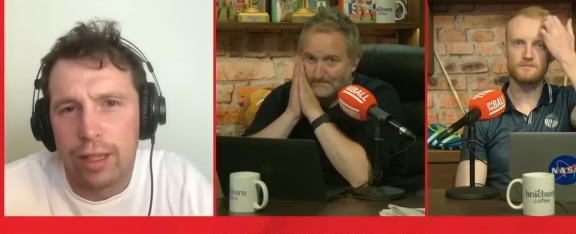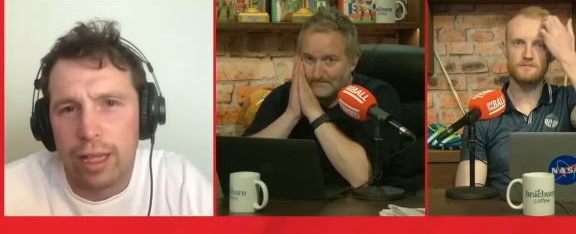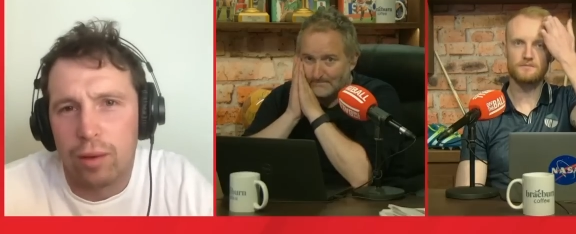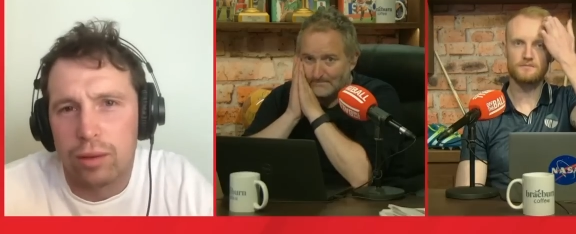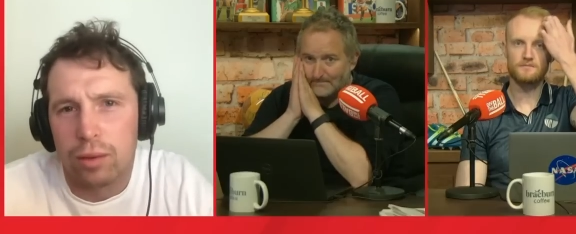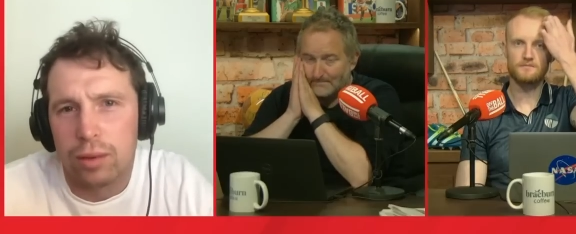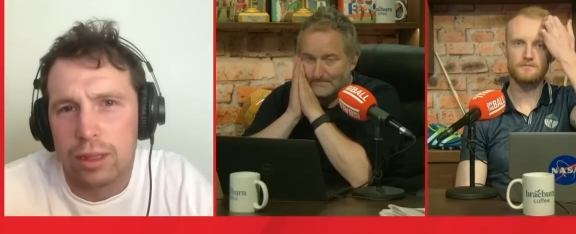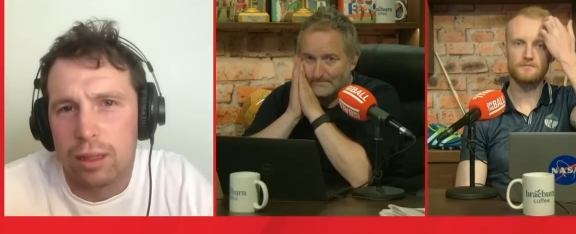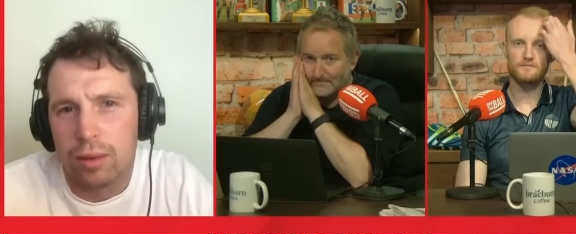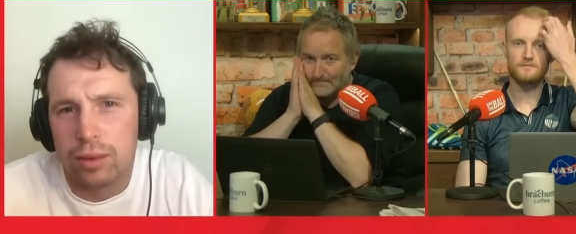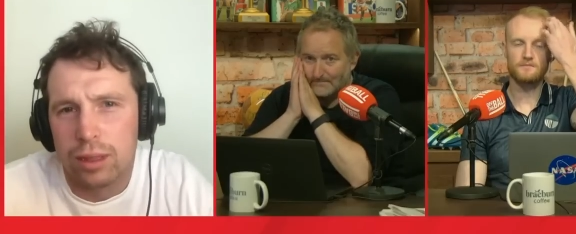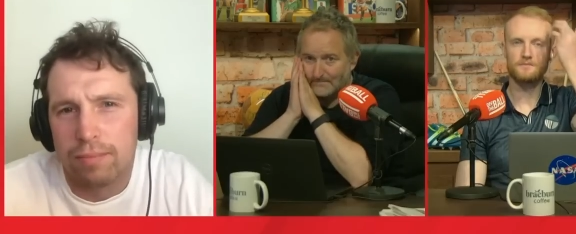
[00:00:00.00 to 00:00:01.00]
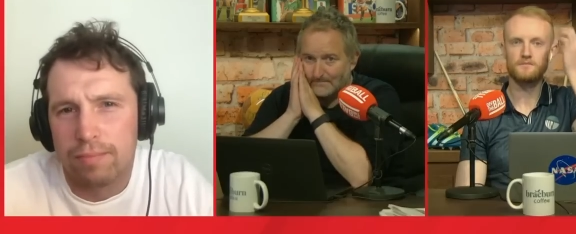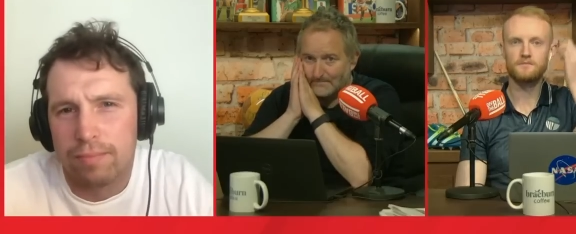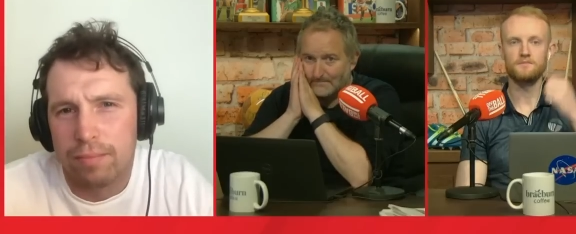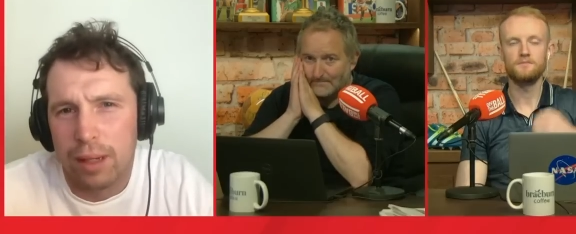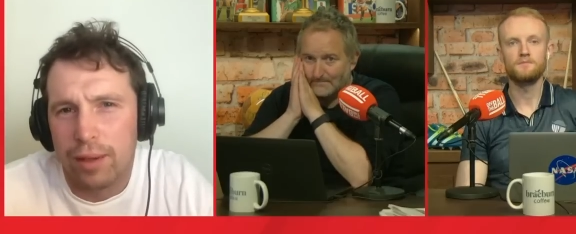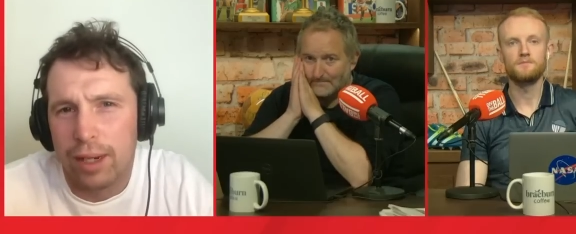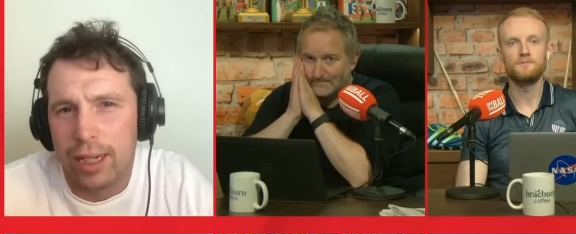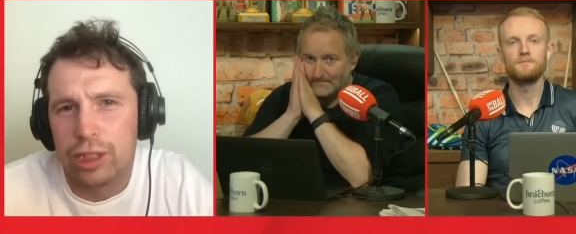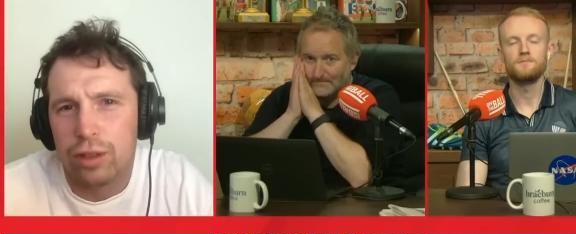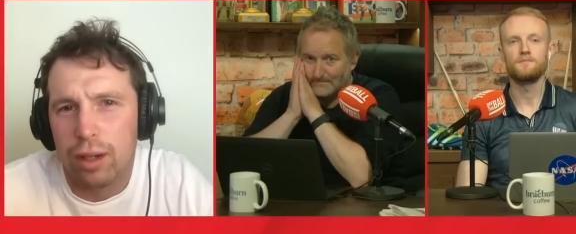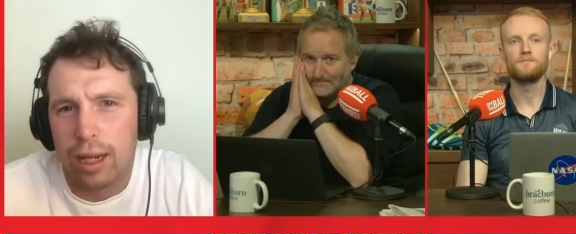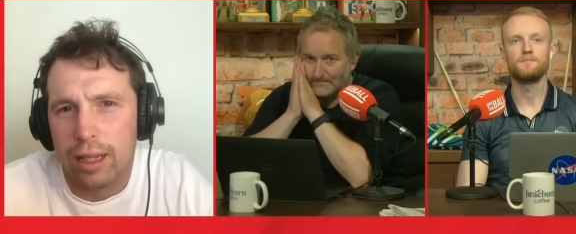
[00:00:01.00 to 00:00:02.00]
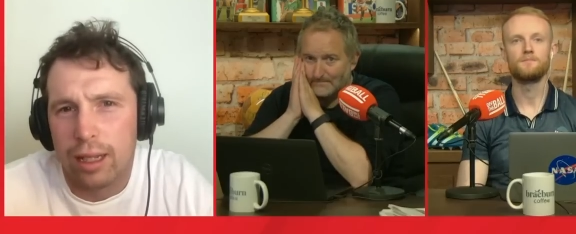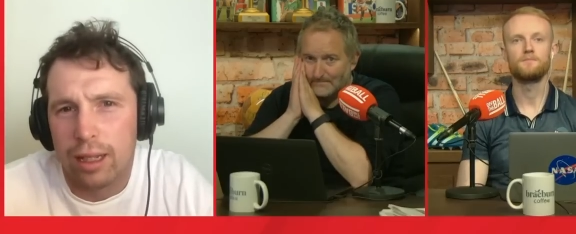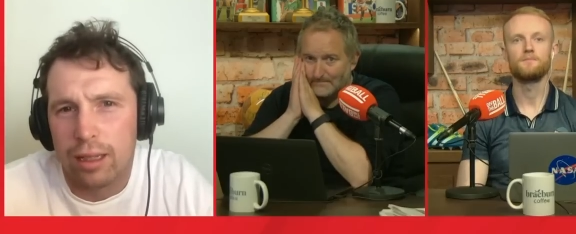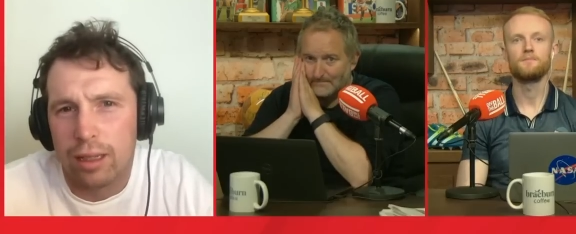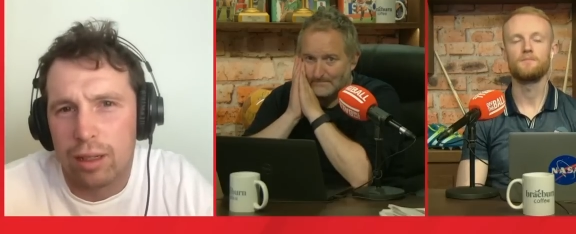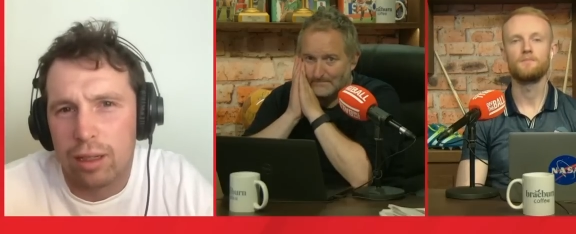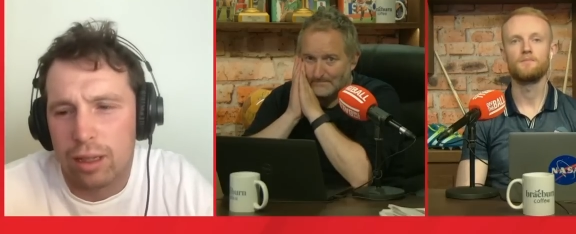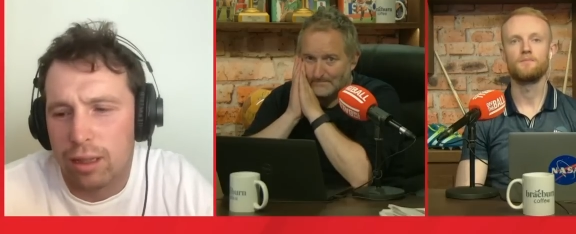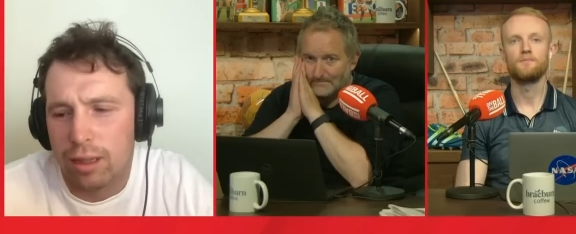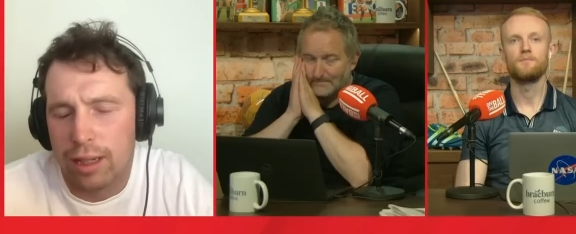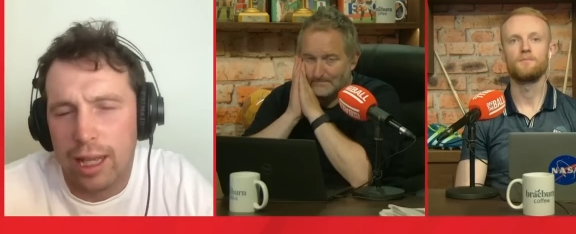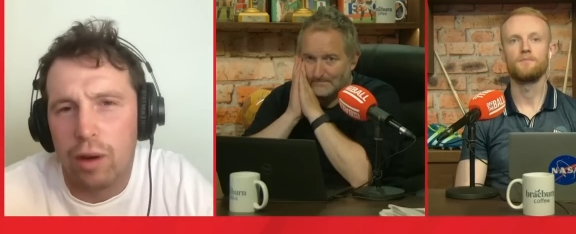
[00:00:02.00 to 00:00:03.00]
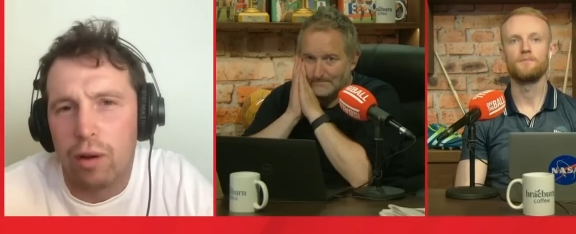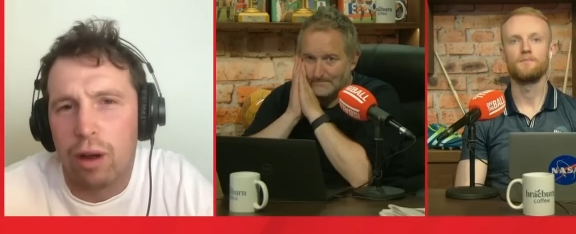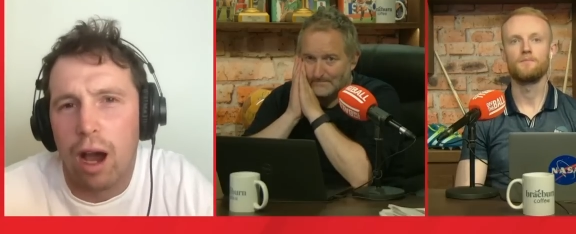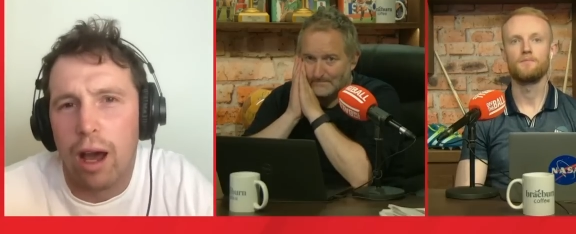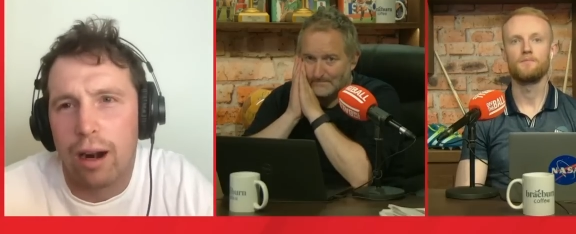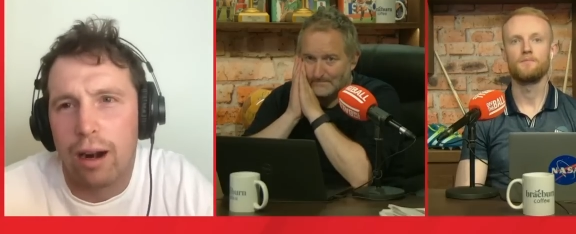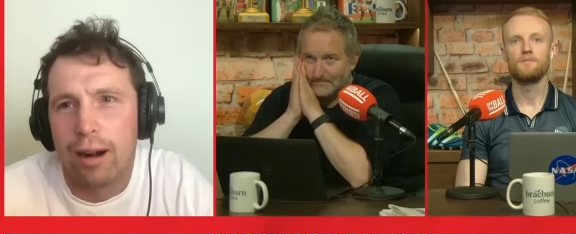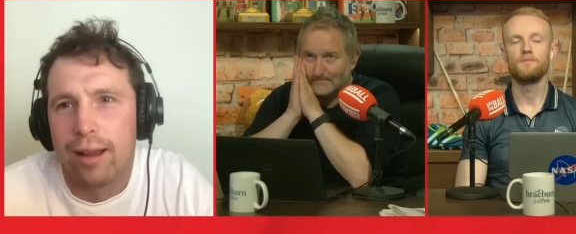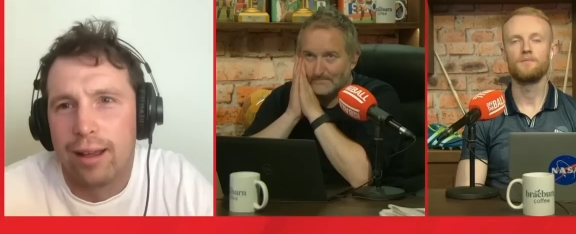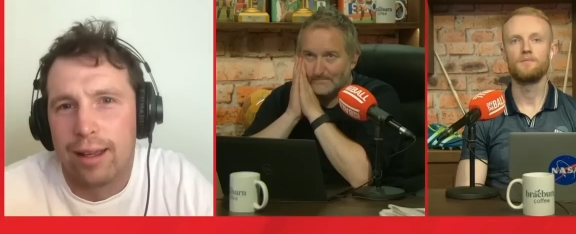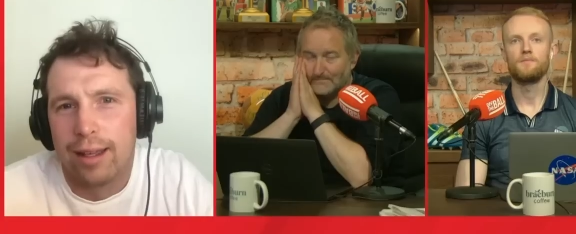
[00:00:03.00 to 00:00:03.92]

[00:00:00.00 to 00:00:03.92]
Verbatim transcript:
Speaker 1: I think was was a, was a bit of an issue. Like the Killian O'Connor,